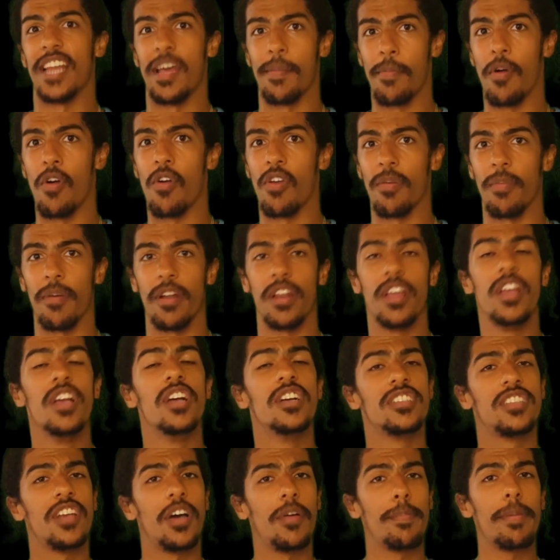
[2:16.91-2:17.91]
that Pokemon.
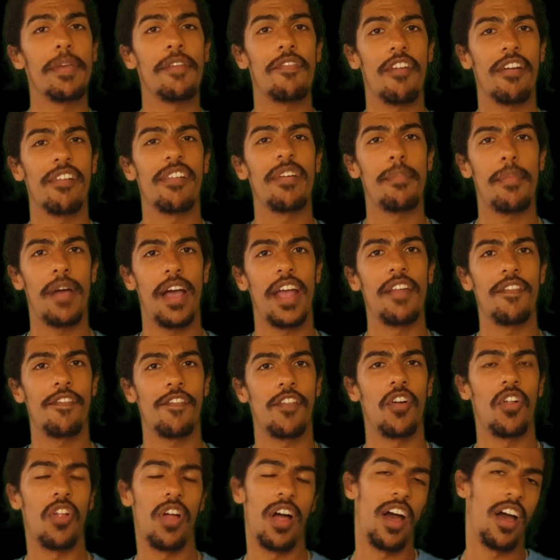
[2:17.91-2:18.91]
So be very mindful